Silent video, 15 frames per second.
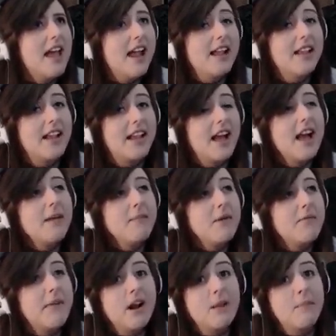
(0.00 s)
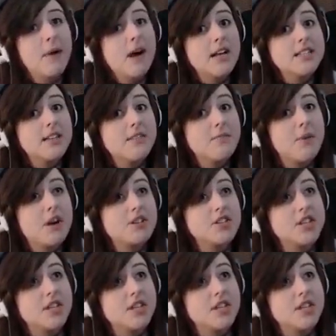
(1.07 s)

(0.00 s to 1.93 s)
And like, I'm a very positive person.